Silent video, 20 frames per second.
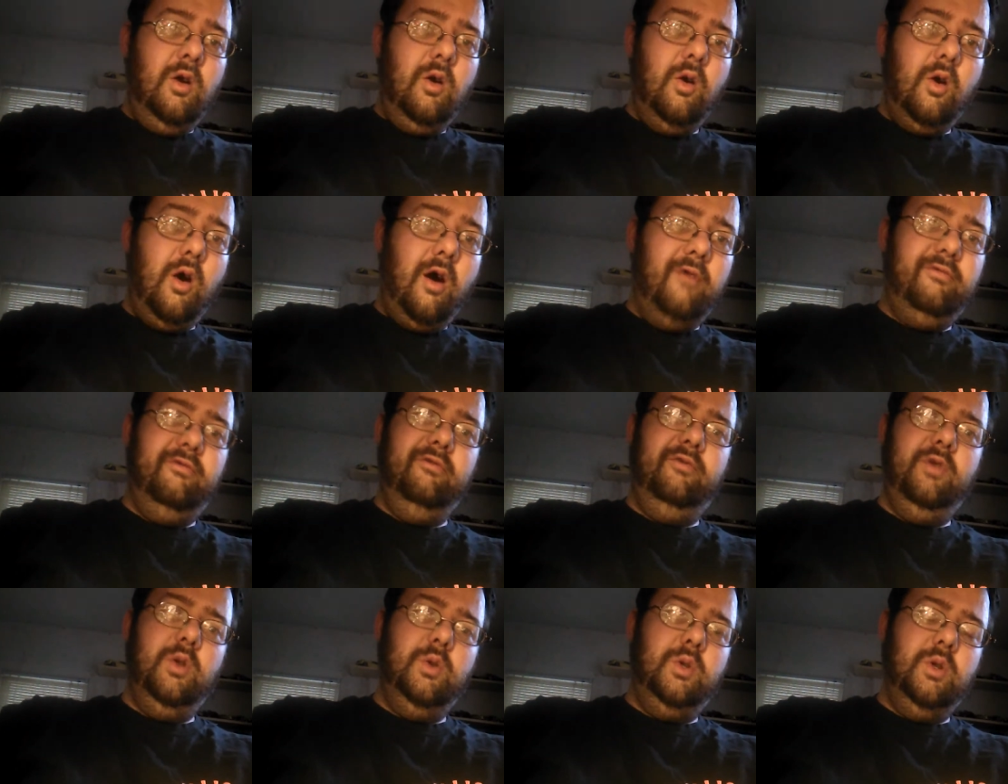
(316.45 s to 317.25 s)
off
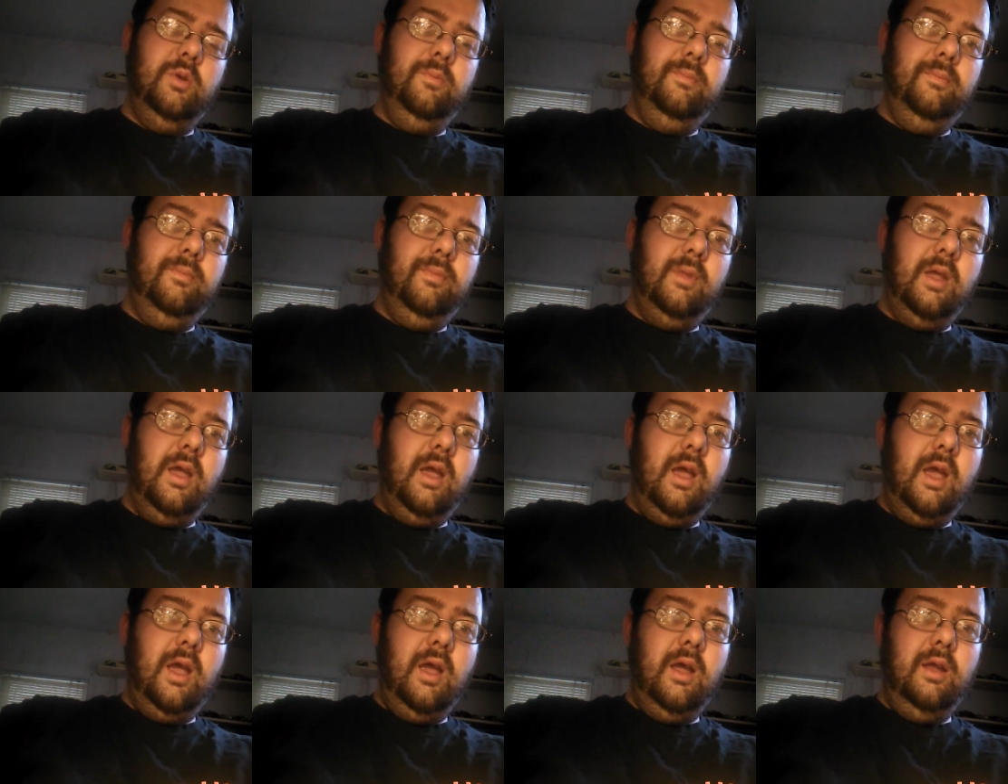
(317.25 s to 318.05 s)
of YouTube.
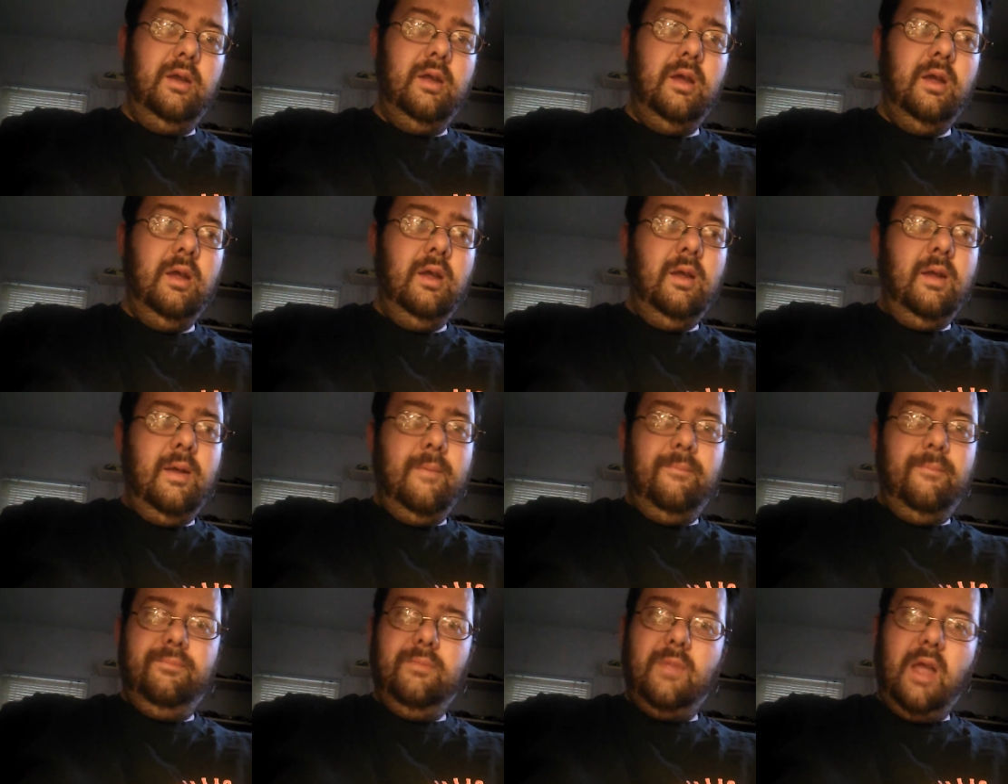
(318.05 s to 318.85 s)
And
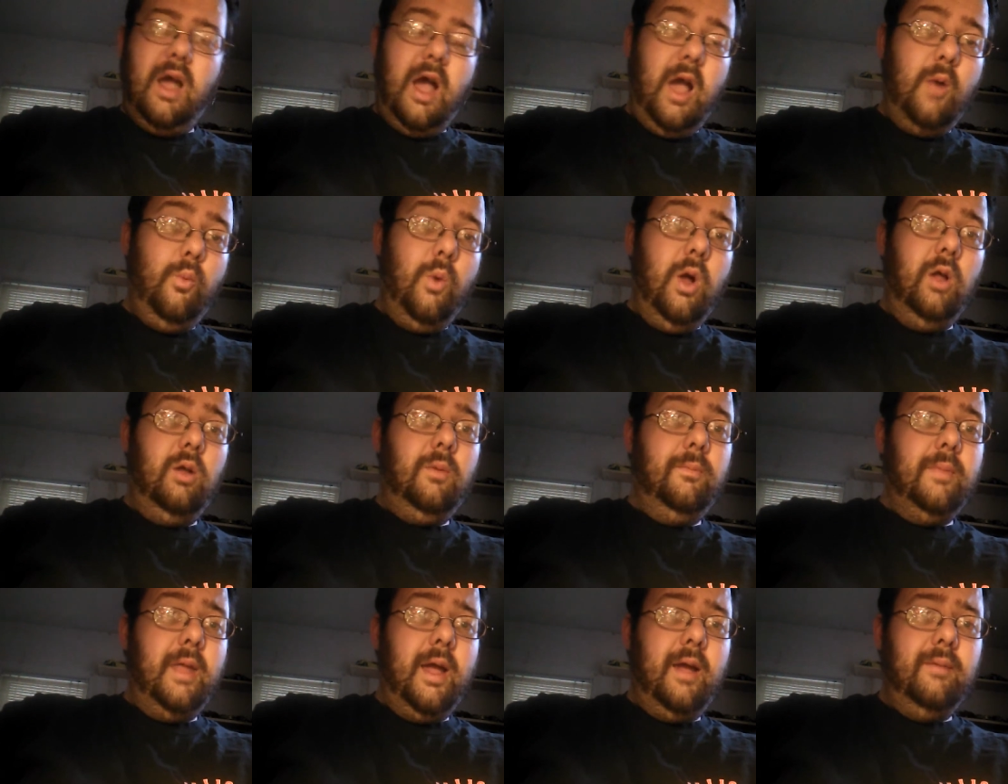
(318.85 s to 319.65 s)
I
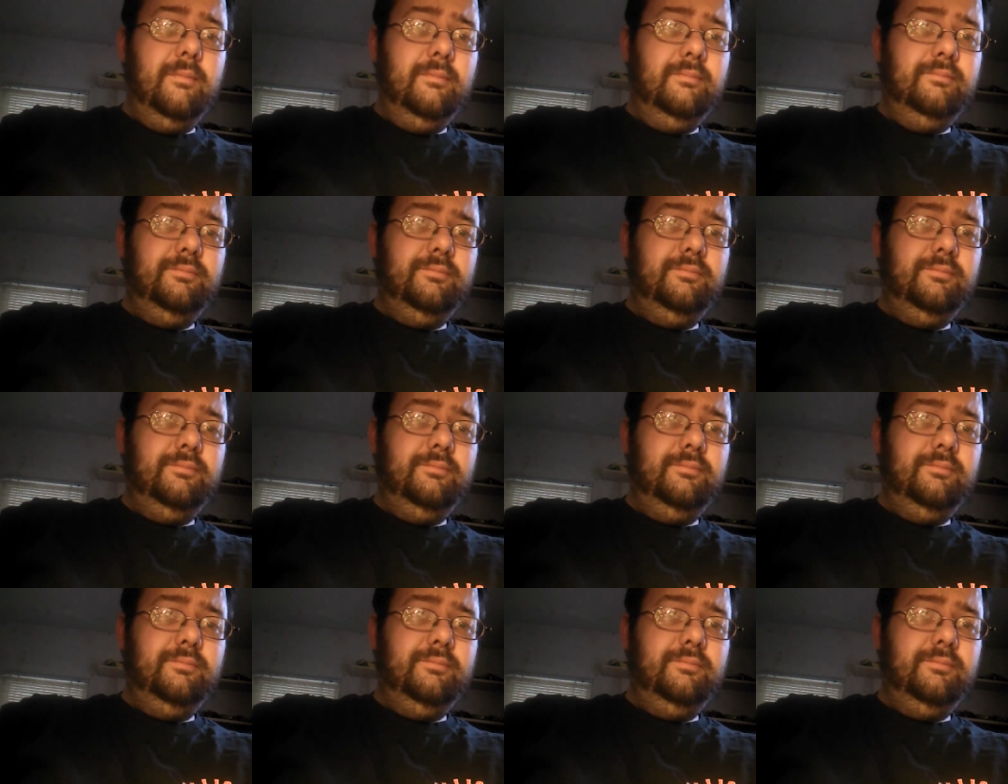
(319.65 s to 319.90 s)
welcome that.